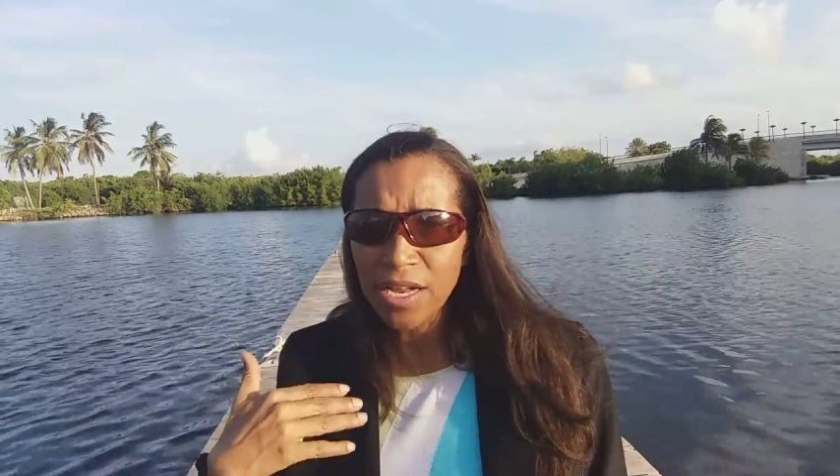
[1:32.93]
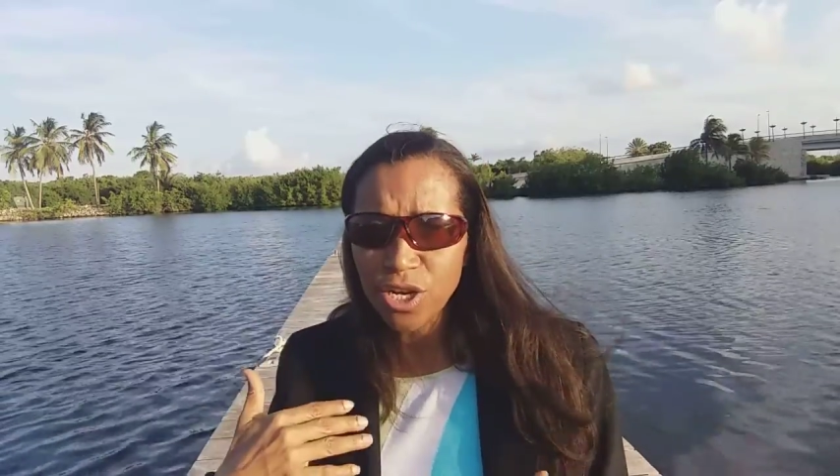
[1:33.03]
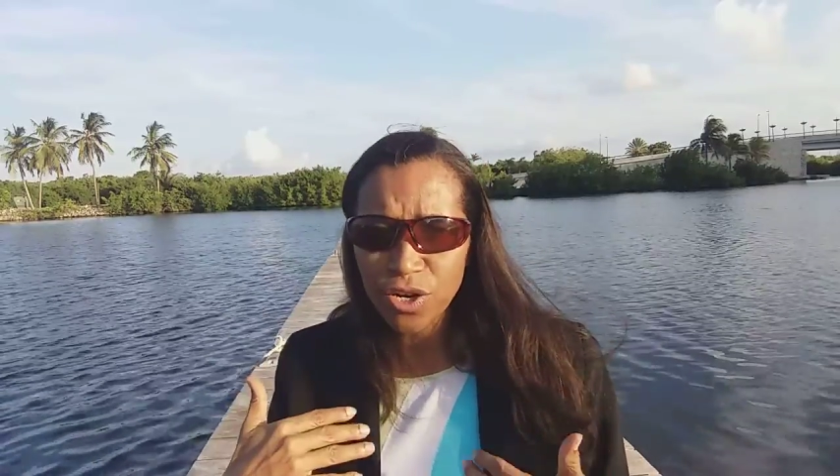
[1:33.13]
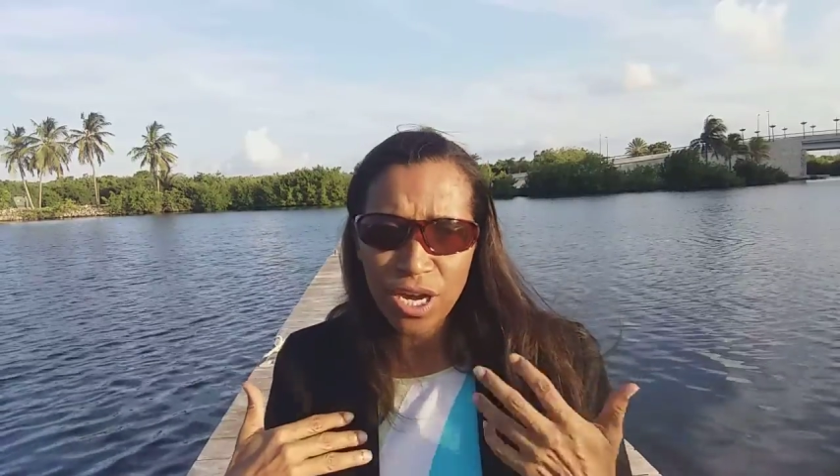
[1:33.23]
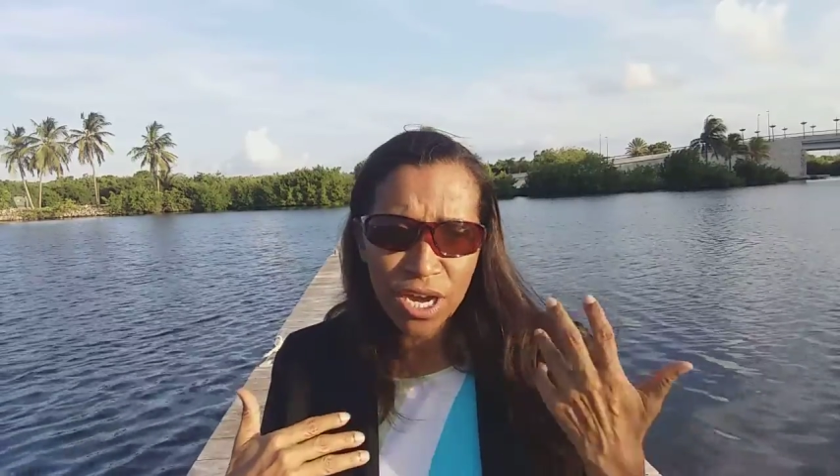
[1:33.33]

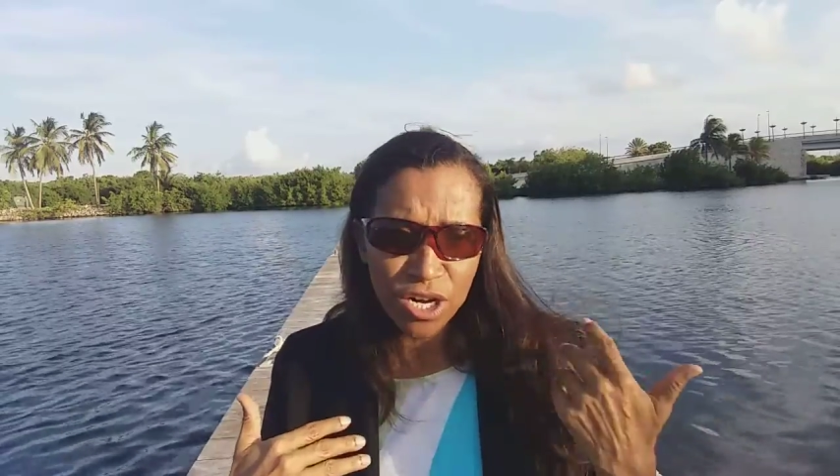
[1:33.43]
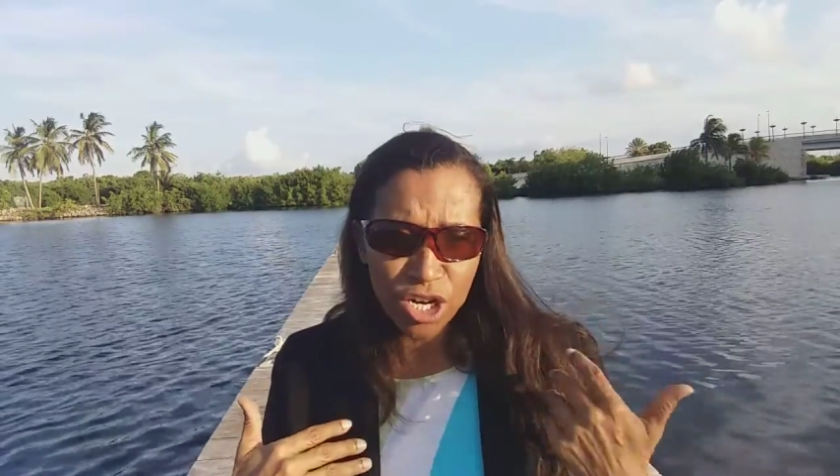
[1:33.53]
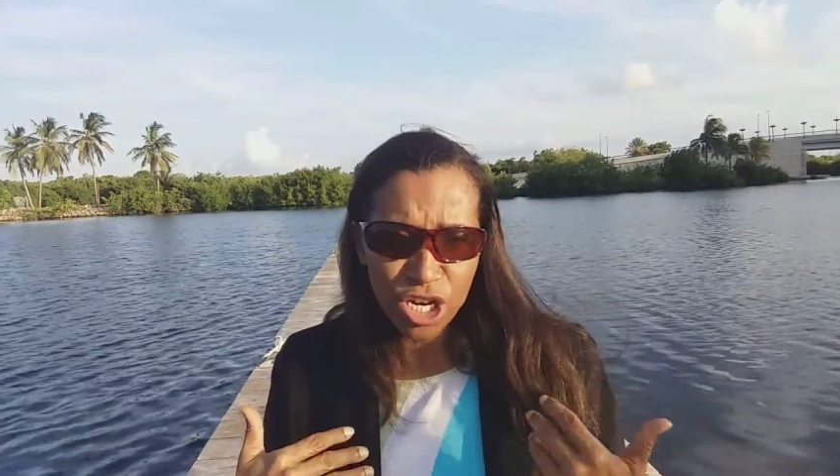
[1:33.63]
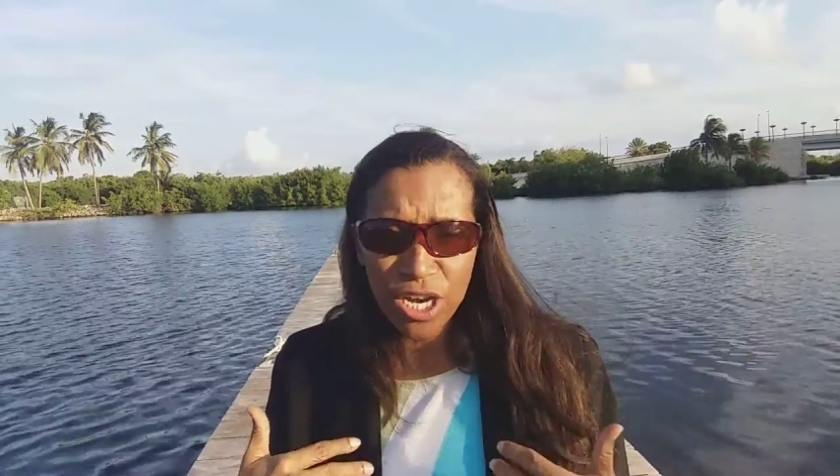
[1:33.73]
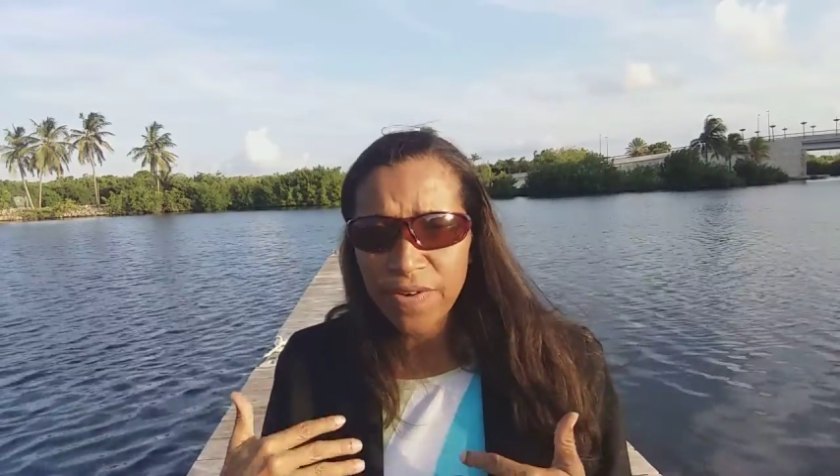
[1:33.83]
Cut your
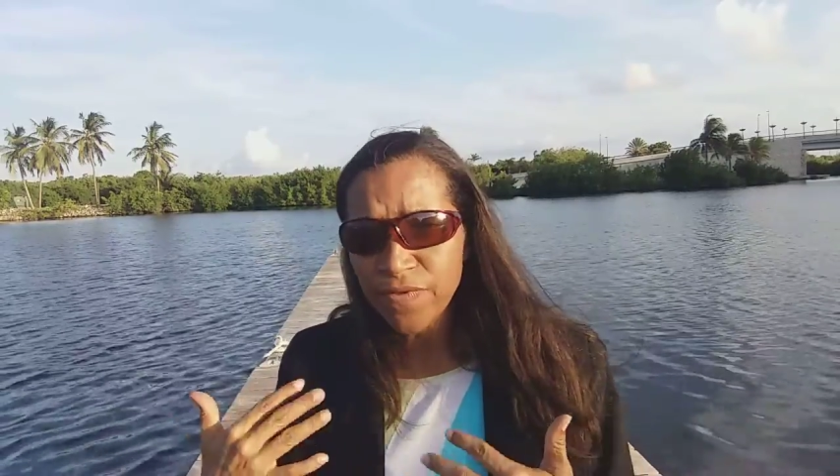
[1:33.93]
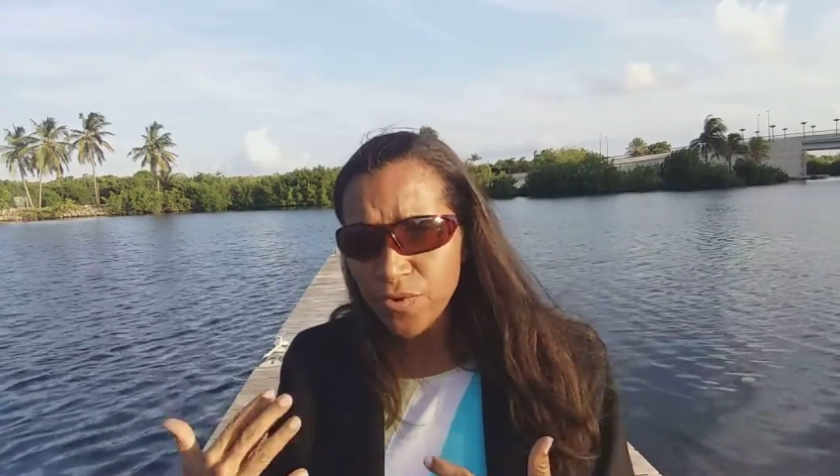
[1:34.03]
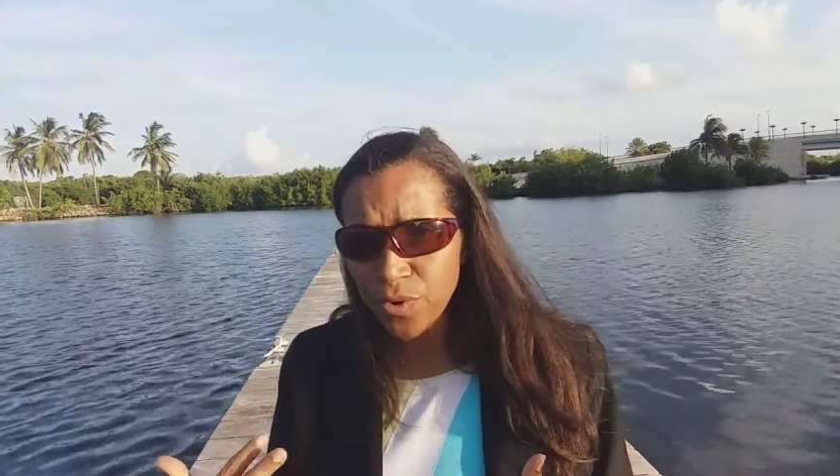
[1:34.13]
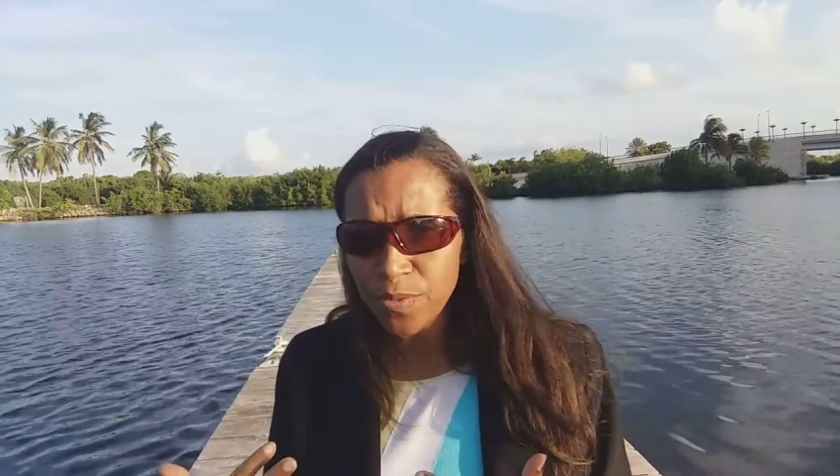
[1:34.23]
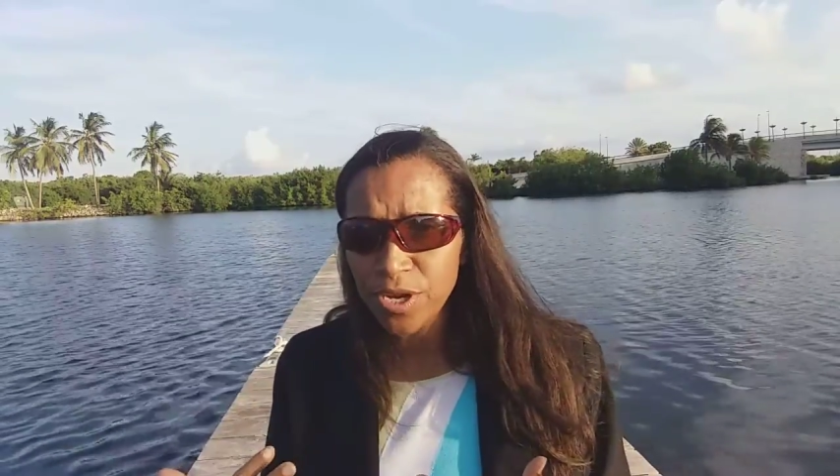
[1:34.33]
hair, shave,
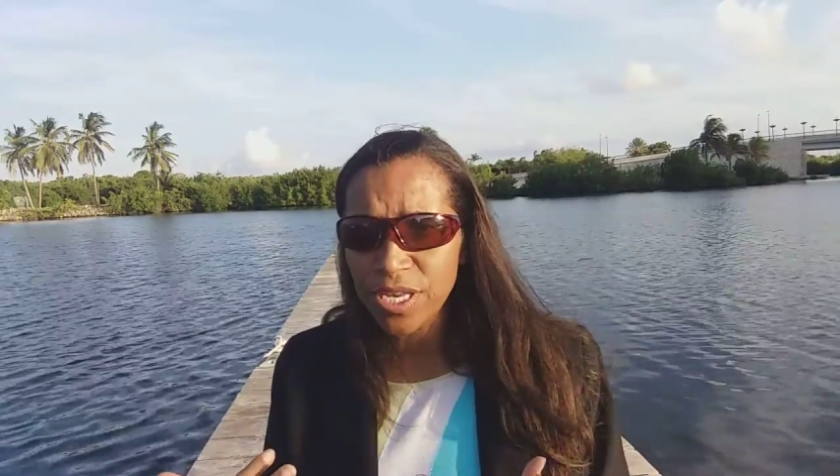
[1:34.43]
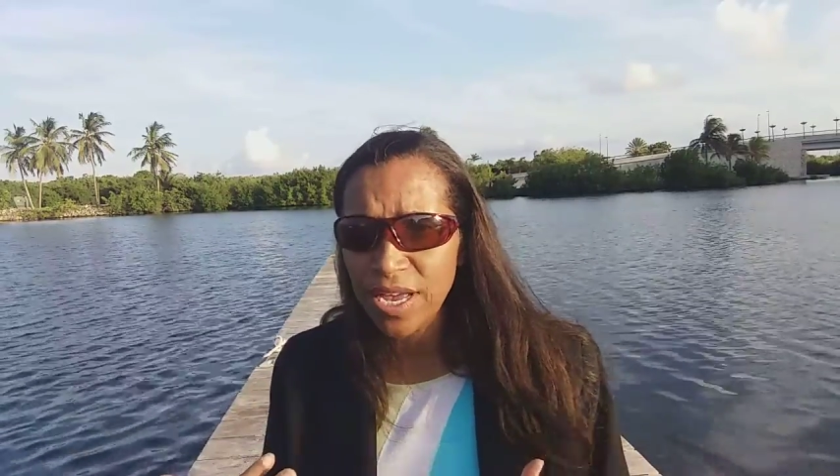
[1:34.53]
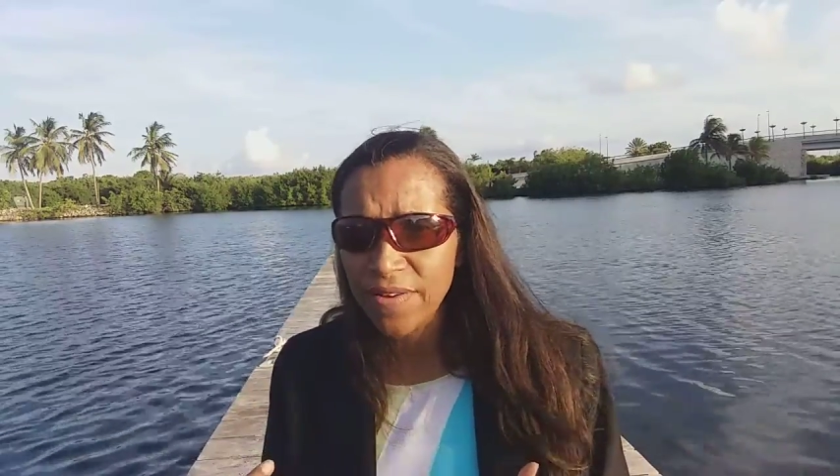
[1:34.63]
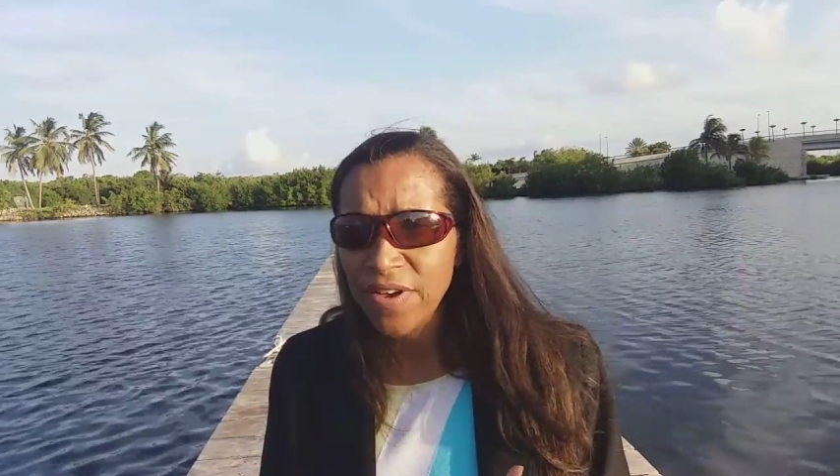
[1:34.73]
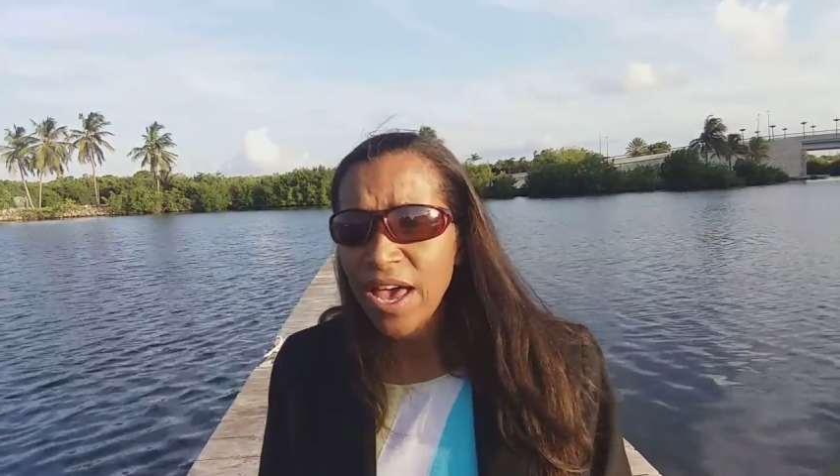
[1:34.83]
groom
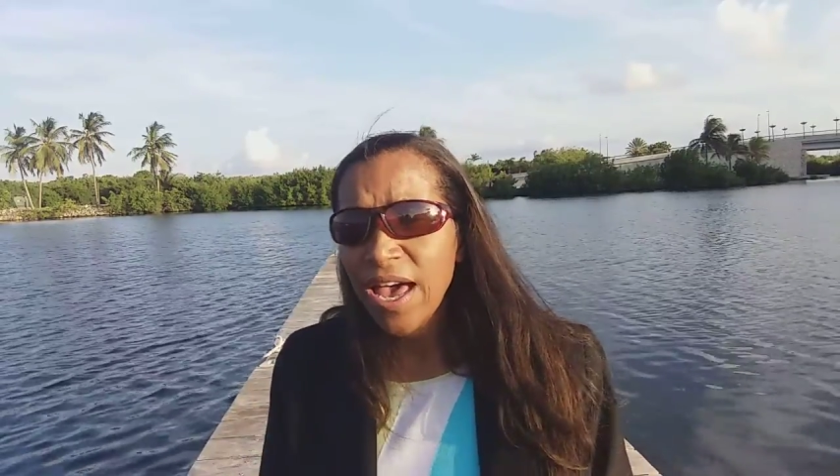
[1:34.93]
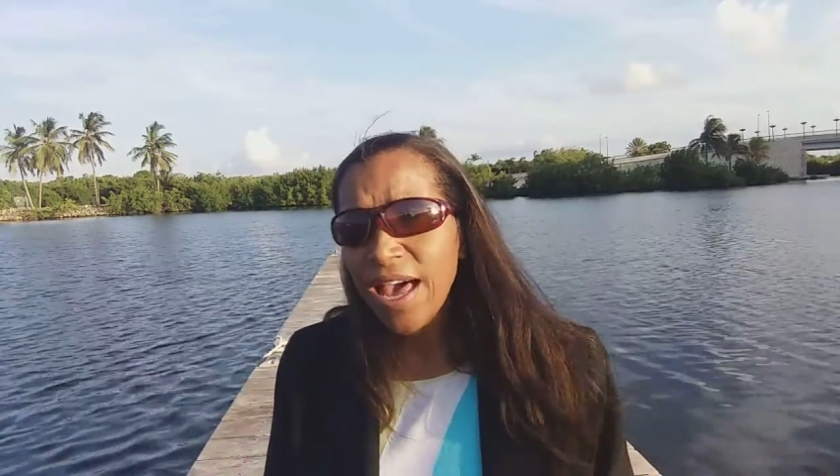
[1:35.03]
yourself,